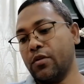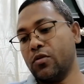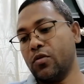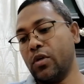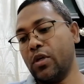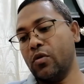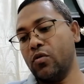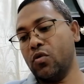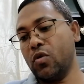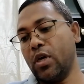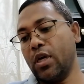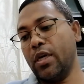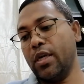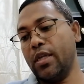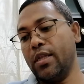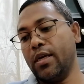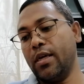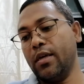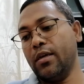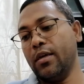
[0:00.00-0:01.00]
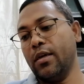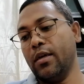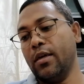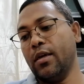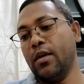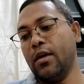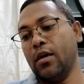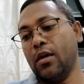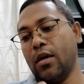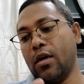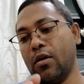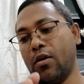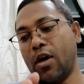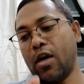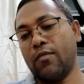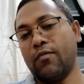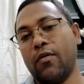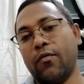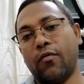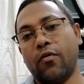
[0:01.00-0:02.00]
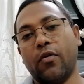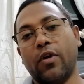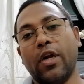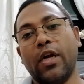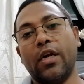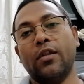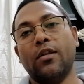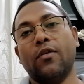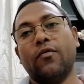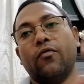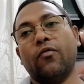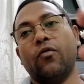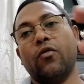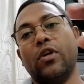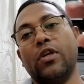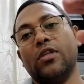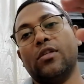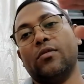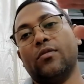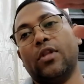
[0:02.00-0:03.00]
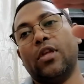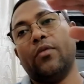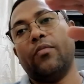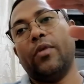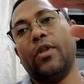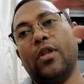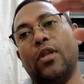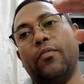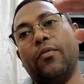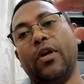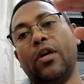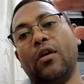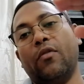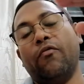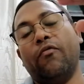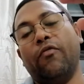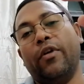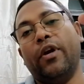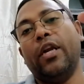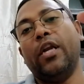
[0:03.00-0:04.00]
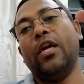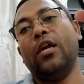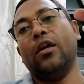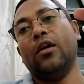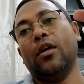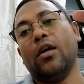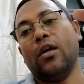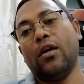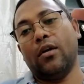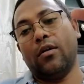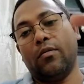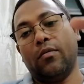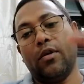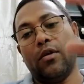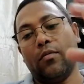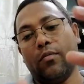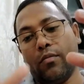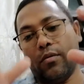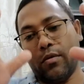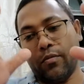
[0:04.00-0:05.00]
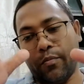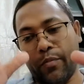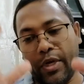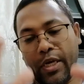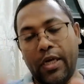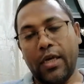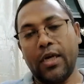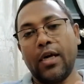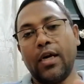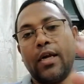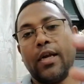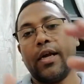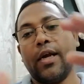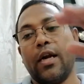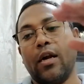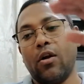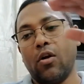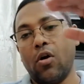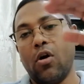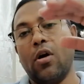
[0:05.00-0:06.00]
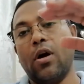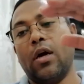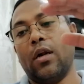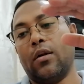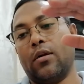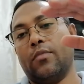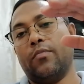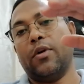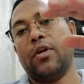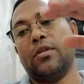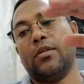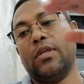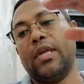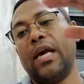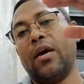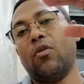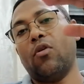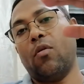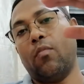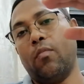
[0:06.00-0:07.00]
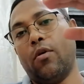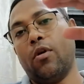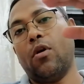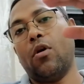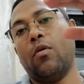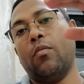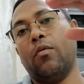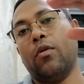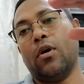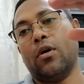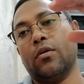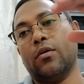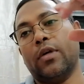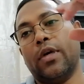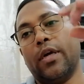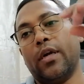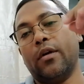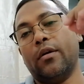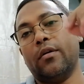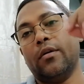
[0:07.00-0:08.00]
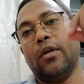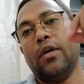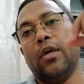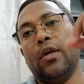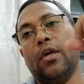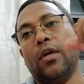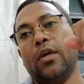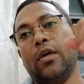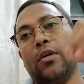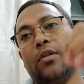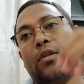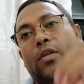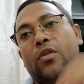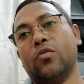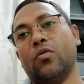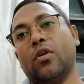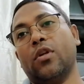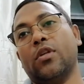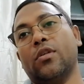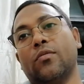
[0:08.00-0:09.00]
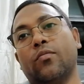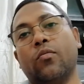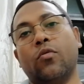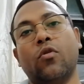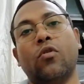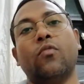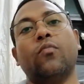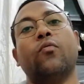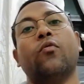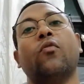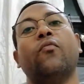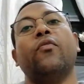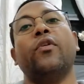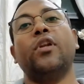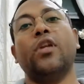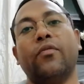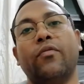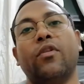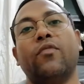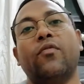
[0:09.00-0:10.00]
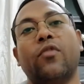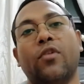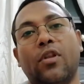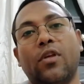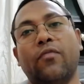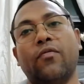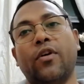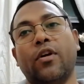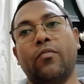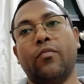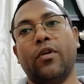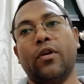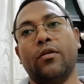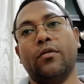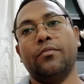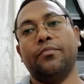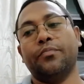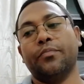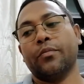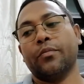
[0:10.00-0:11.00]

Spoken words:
So usually the hermaphrodite, the fruit is, they become very bigger and longer because they are oblong, and this one is more profitable for the farmer.